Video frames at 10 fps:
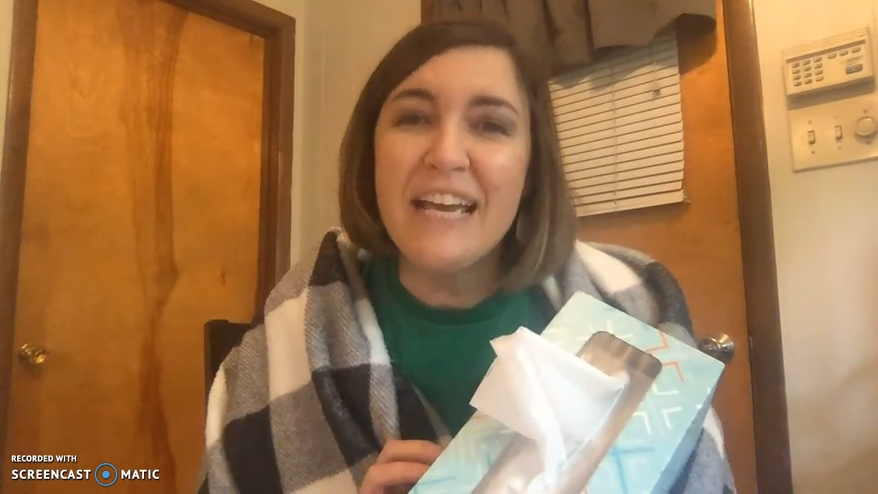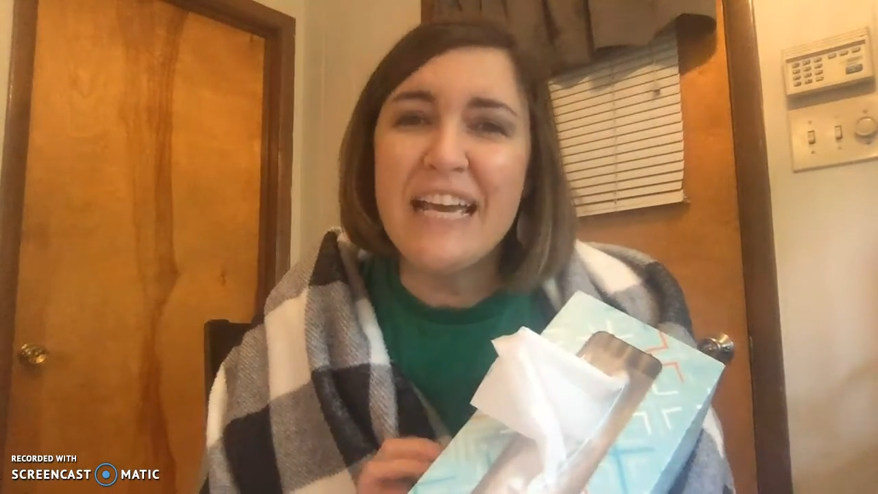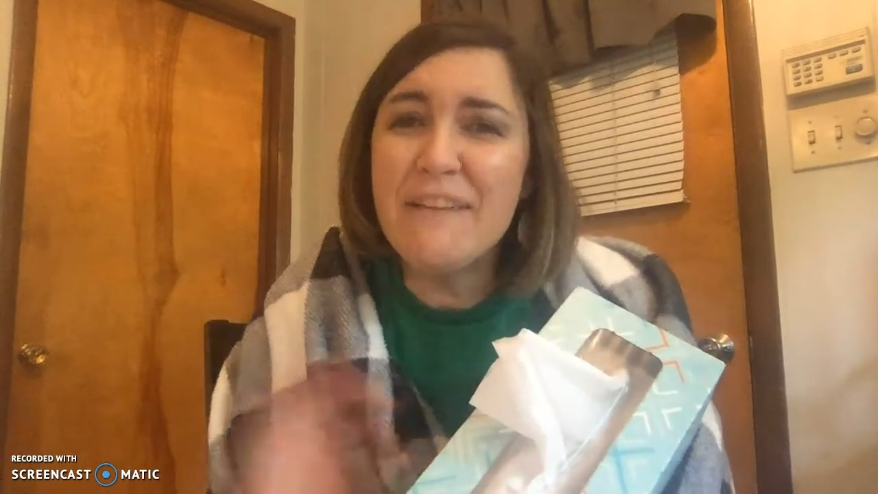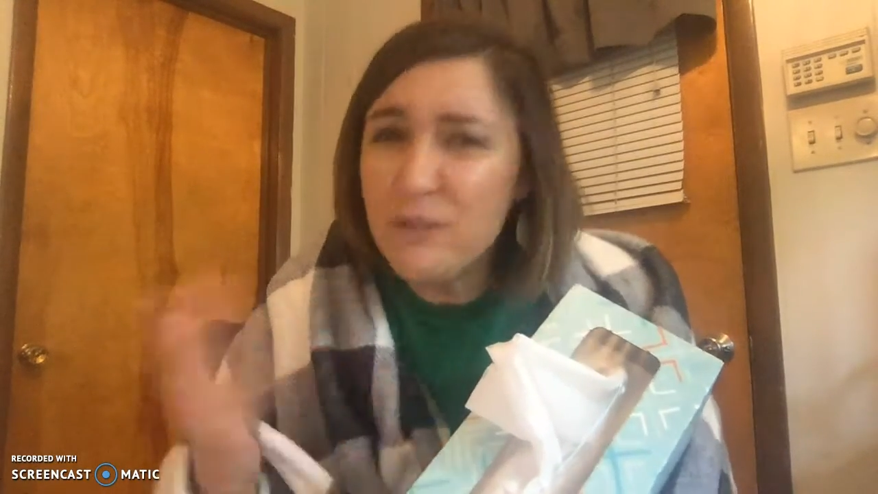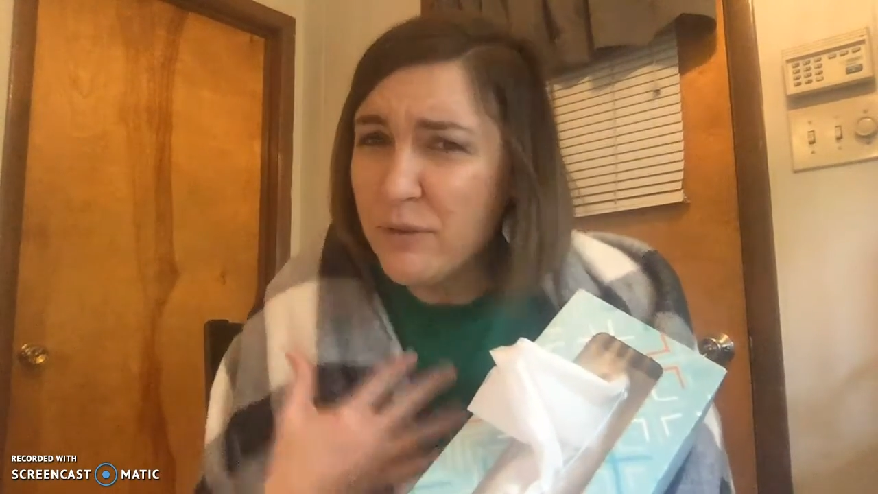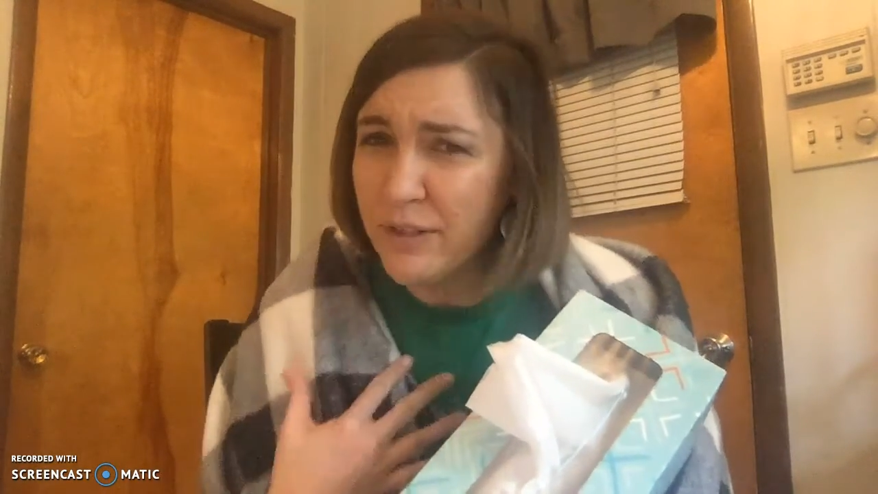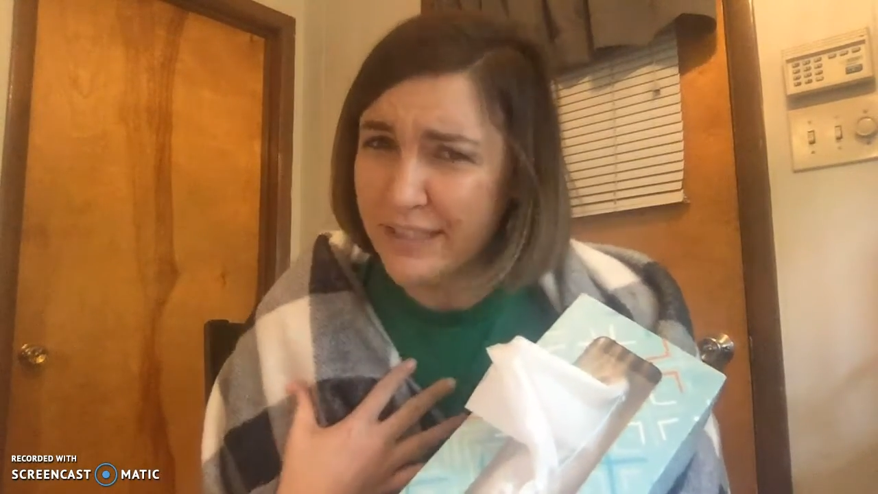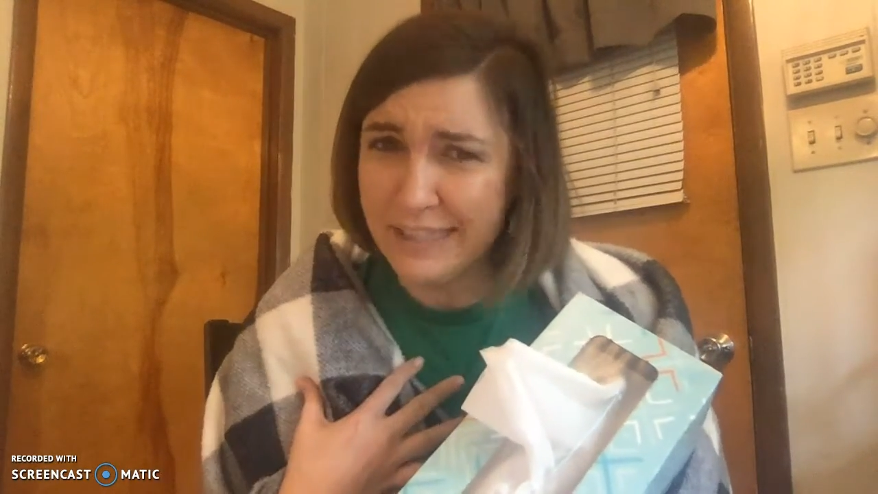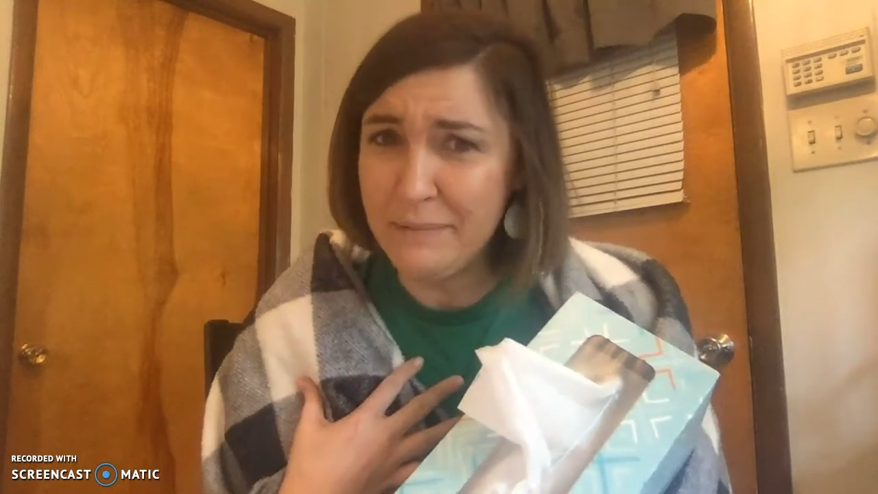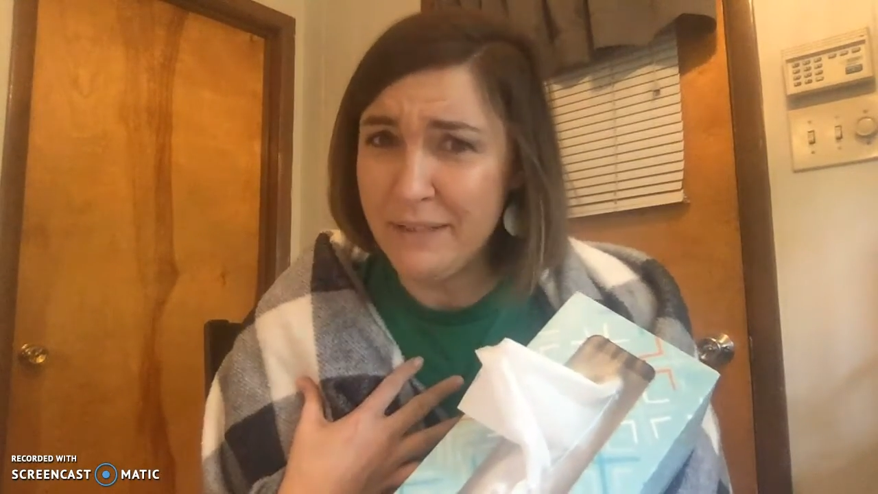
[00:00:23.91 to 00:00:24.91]
if you were to
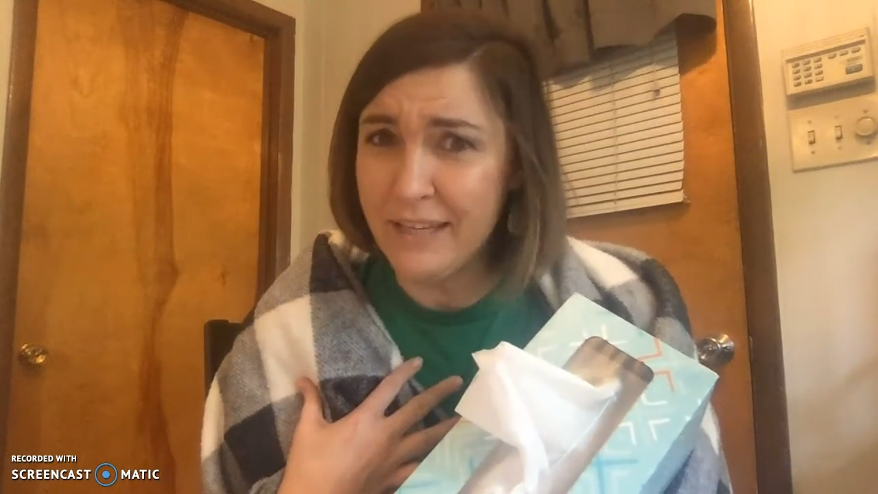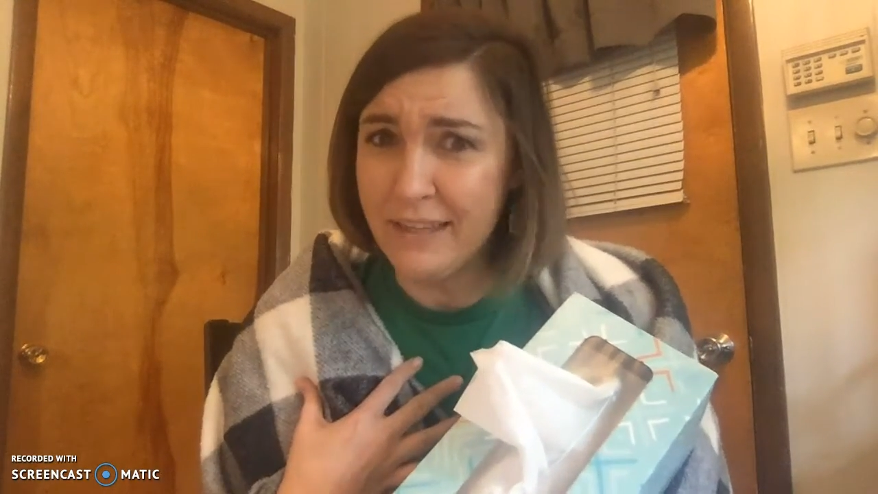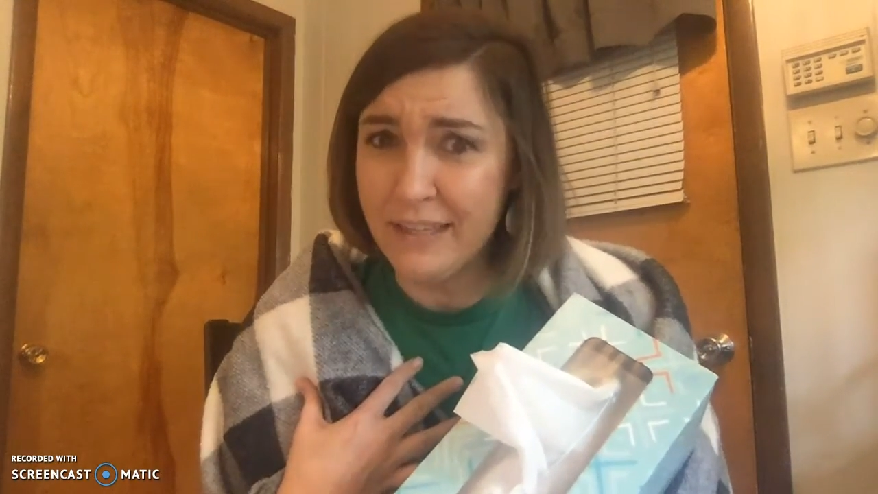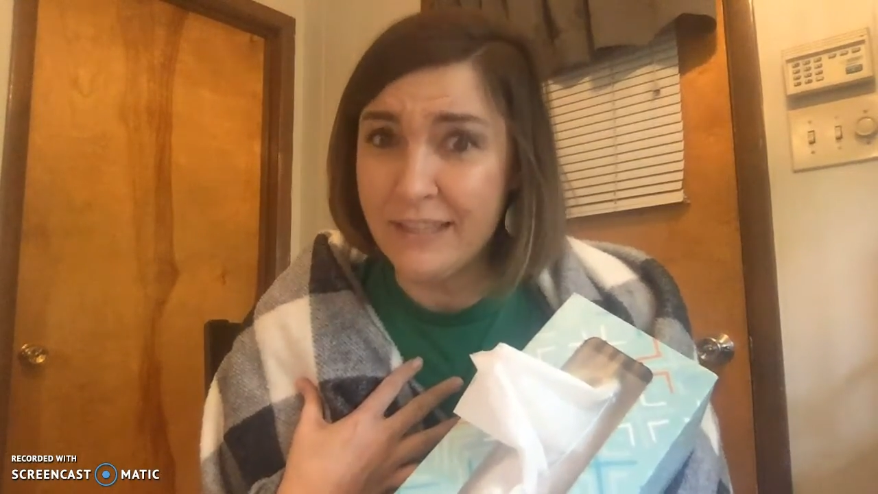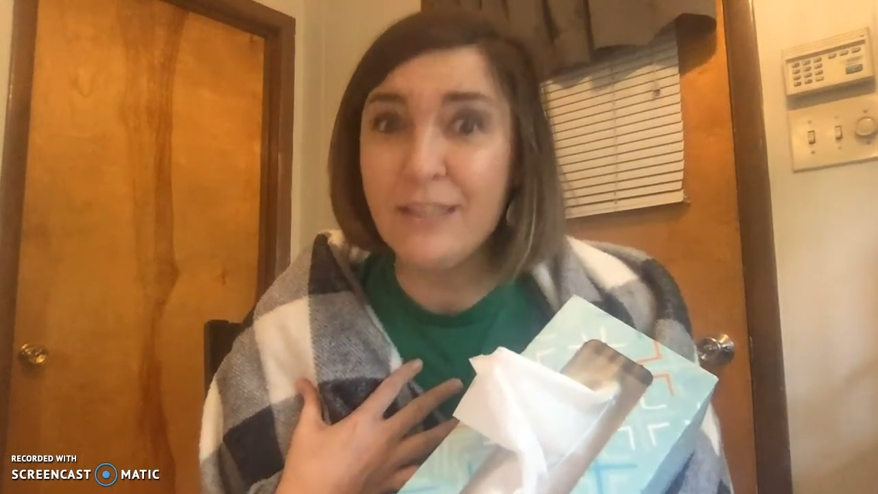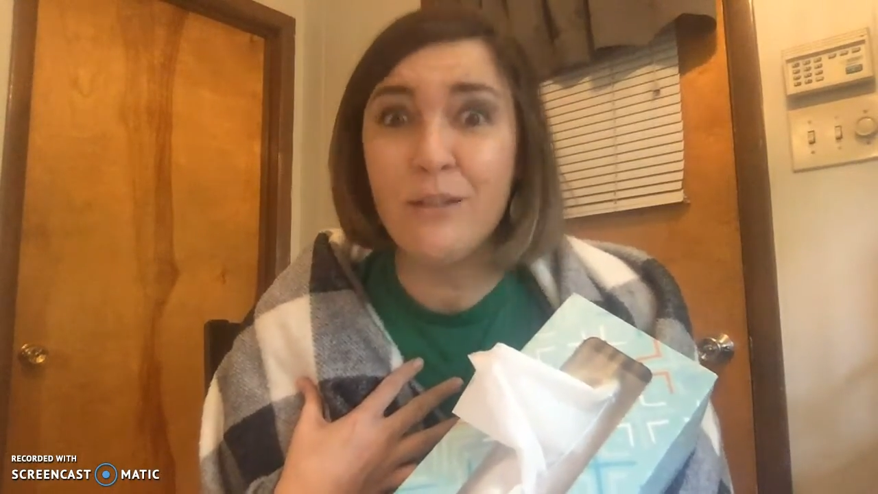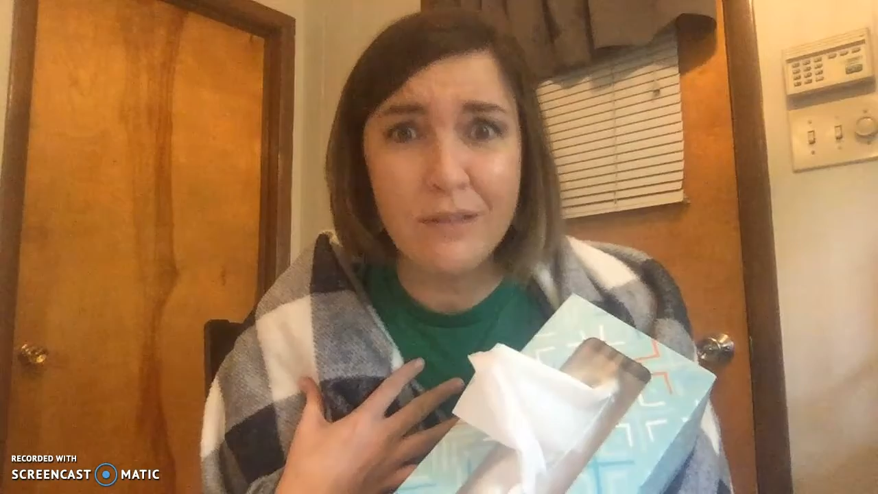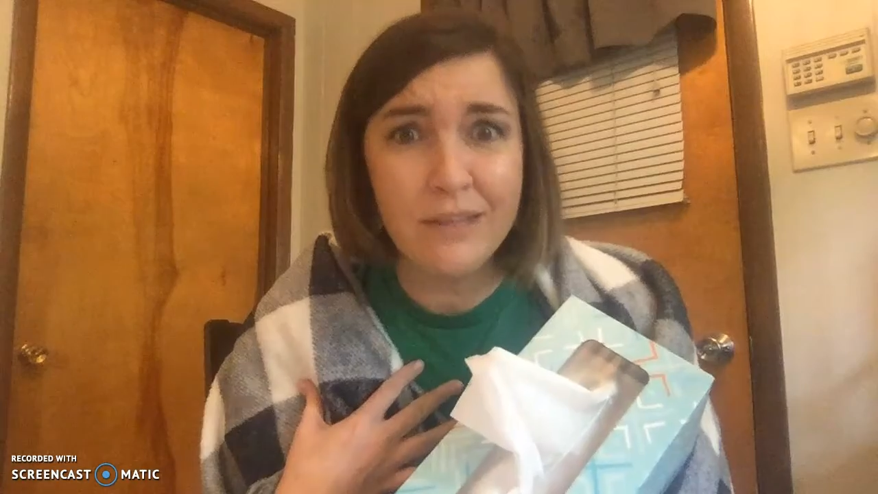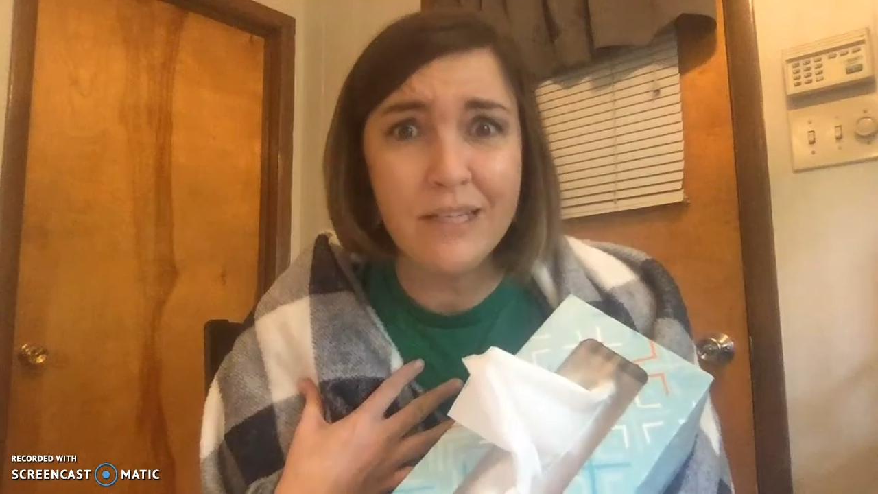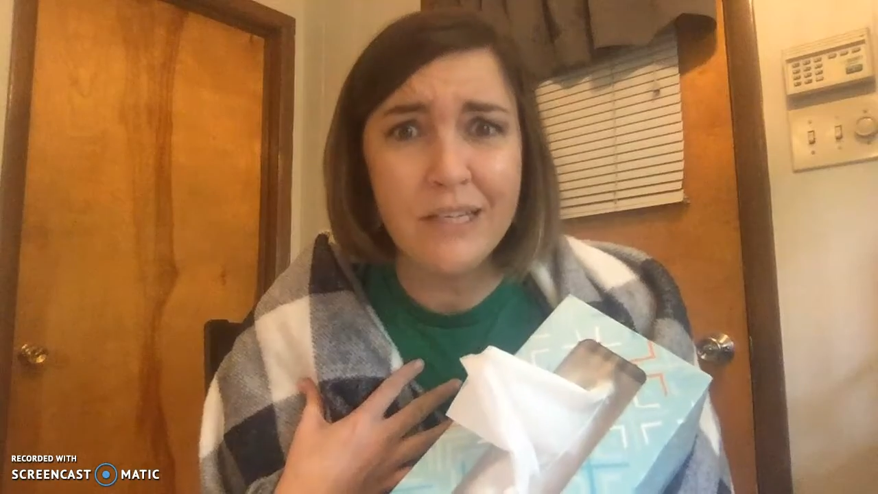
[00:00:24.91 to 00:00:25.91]
see me like this, you
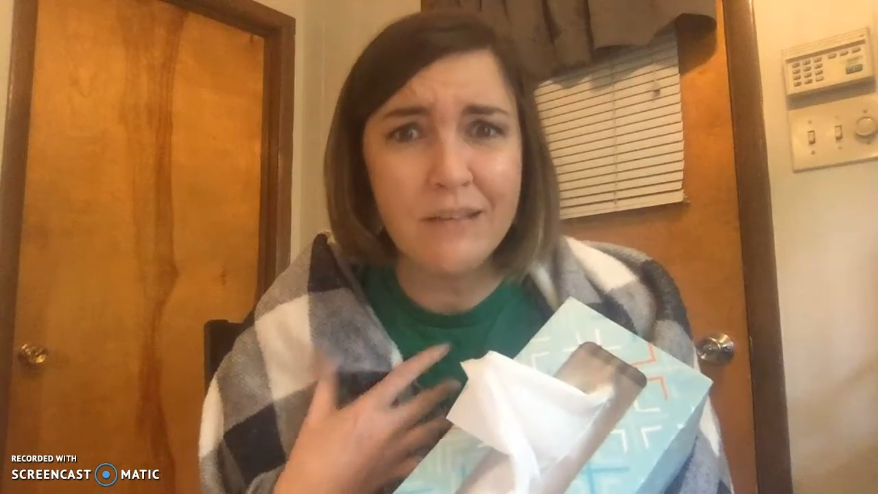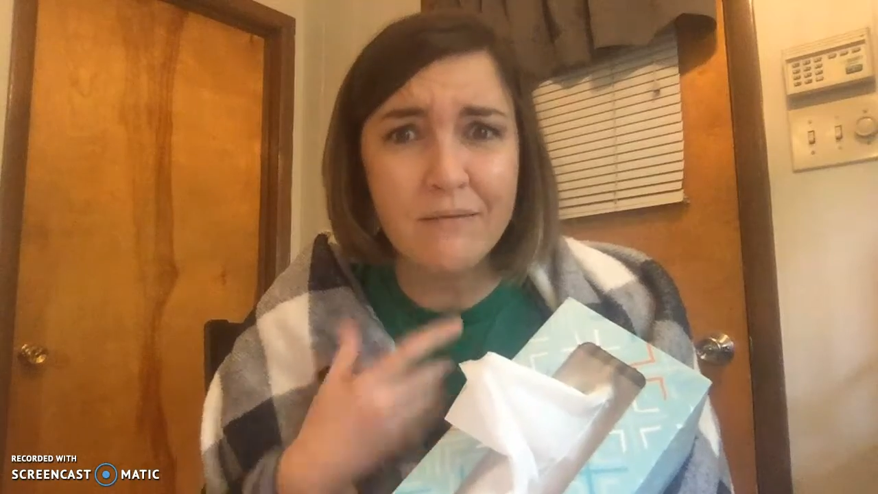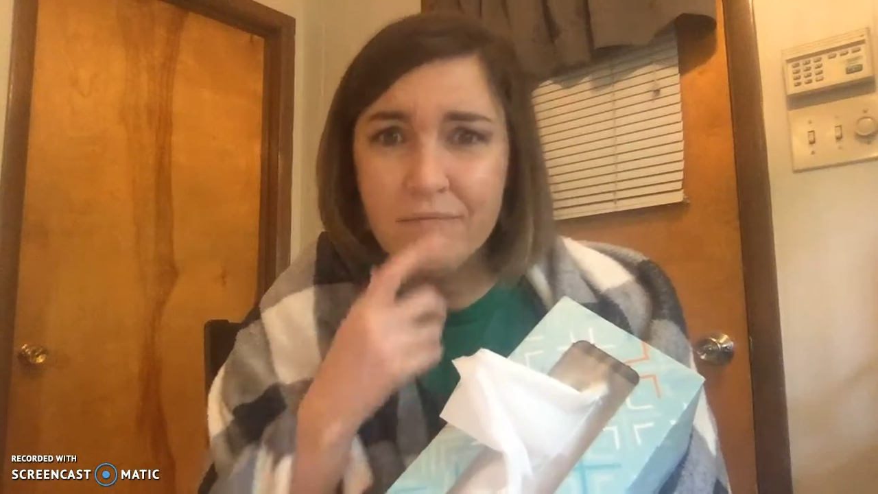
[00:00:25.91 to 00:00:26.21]
would think,